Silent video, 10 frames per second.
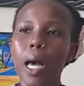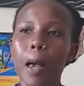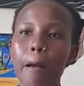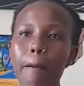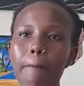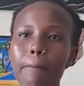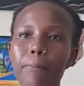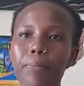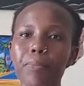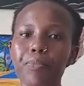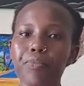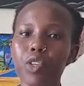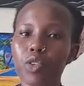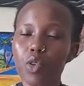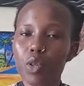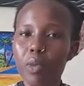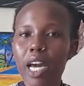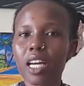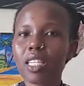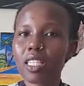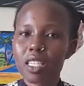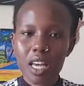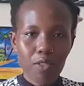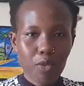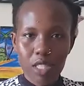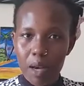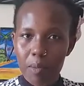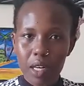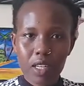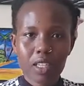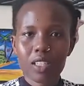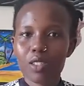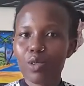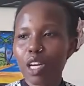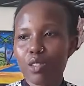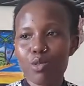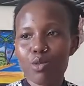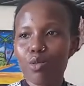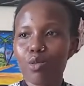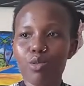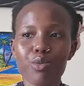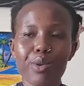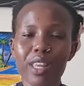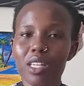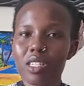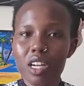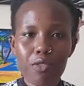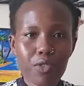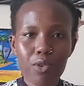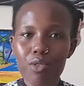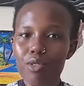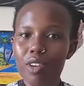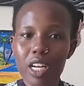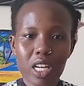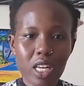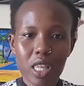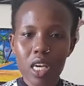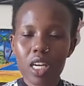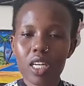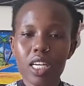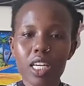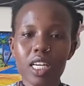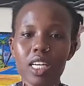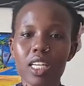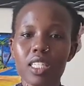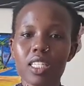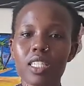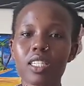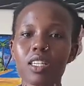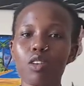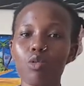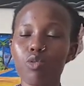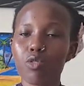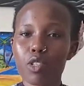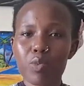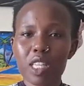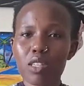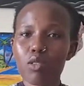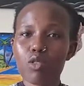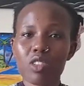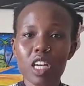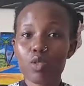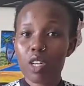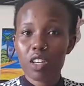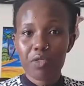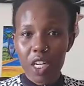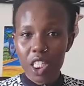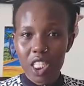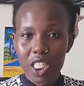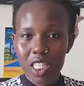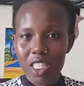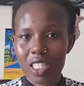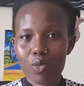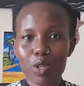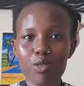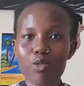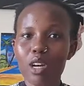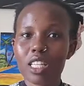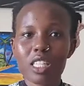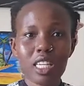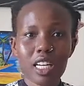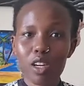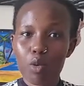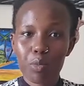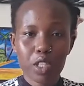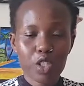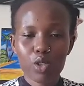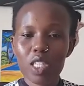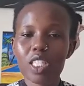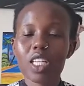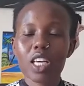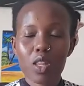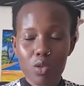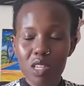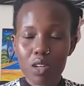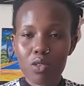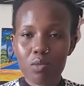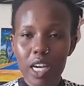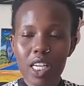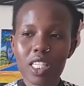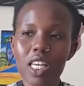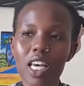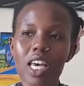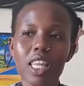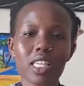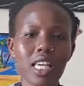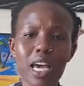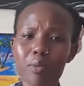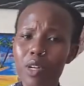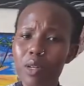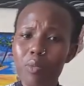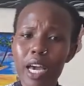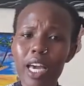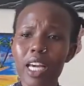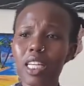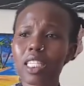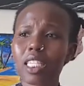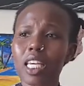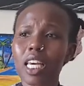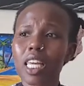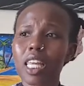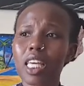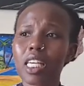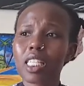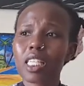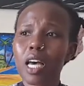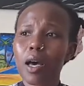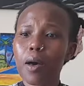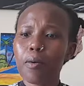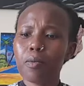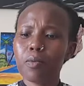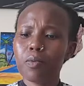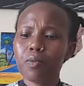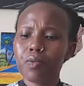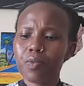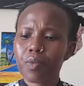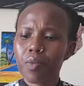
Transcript: Road bikes are for tarmac. You can't go where there's rough road or anything. It's good for speed. That's what you see at Tour de France. When you look at the cycling competitions, those are road bikes. There's hybrid bikes. There's another